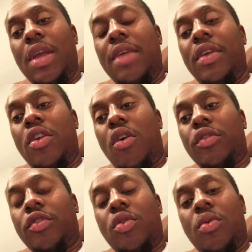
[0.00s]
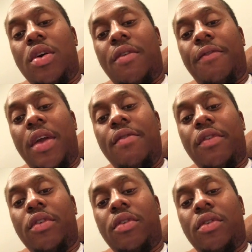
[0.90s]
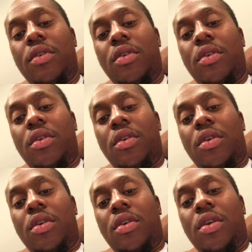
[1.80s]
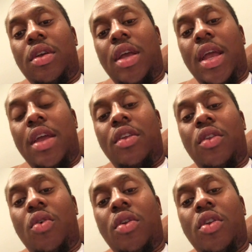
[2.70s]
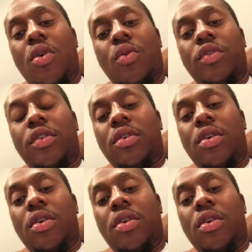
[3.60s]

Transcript: and then also uh, favor. And Lord knows